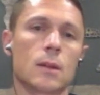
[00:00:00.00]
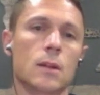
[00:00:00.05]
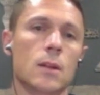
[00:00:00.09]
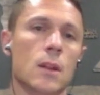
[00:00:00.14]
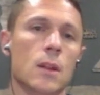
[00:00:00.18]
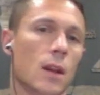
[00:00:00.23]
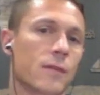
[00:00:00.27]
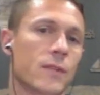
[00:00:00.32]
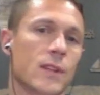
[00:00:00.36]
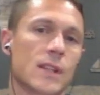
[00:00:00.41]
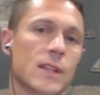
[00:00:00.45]

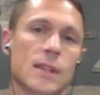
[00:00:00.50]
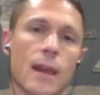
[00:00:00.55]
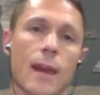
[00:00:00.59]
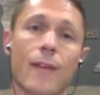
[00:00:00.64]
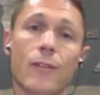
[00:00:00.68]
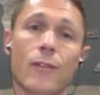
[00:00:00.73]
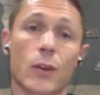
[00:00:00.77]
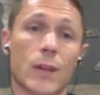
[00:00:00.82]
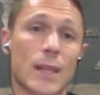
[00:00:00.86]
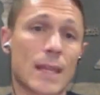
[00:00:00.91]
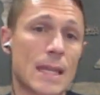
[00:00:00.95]
None of it's
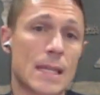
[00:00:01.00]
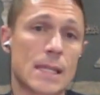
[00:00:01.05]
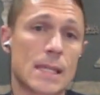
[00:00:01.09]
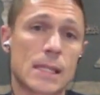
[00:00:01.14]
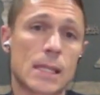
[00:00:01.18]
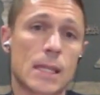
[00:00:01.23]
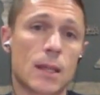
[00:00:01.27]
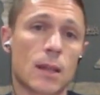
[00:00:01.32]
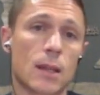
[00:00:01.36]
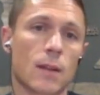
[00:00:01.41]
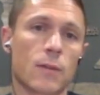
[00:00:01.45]
ever
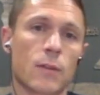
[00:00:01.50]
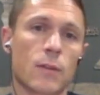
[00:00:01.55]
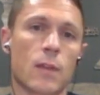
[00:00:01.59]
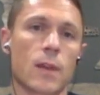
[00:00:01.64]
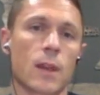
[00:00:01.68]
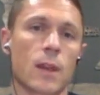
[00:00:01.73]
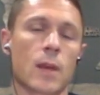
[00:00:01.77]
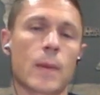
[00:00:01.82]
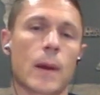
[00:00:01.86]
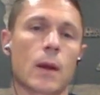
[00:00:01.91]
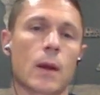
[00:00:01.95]
easy. And if you
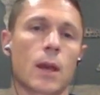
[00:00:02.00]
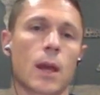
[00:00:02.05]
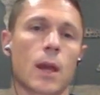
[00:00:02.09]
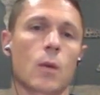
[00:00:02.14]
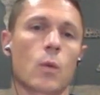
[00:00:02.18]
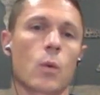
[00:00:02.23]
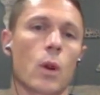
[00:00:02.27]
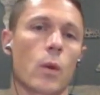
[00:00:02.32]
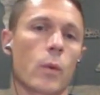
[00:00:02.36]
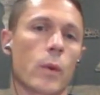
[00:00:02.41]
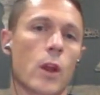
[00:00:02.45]
think about
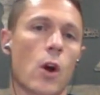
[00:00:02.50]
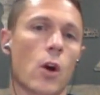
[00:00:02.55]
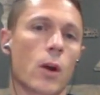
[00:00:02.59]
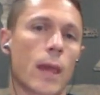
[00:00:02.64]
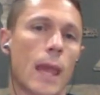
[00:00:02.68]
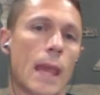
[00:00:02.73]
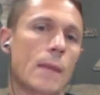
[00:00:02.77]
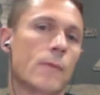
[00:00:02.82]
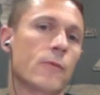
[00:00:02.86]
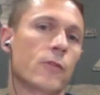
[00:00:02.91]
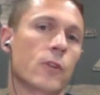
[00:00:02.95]
kind of where we all
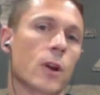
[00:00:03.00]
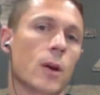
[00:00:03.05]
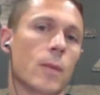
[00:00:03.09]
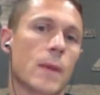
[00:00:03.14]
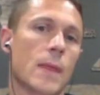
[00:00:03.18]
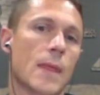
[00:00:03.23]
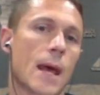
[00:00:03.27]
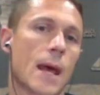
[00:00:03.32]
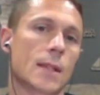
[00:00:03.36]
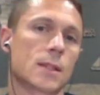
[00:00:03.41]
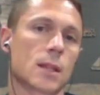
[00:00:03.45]
came from
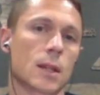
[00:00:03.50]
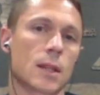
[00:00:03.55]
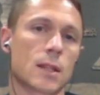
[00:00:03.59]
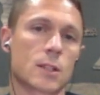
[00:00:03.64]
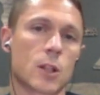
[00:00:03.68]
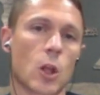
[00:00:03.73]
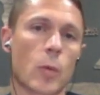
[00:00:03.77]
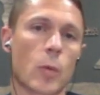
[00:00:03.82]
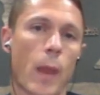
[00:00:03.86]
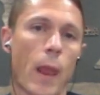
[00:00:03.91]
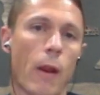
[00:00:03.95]
in that
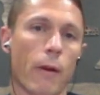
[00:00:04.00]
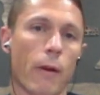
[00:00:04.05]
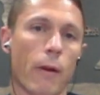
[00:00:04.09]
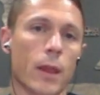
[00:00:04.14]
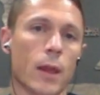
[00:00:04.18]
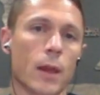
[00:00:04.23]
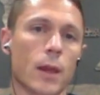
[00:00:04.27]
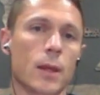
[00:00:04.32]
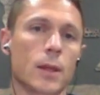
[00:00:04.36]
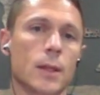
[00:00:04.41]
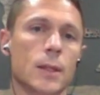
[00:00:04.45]
Sunnyslope area,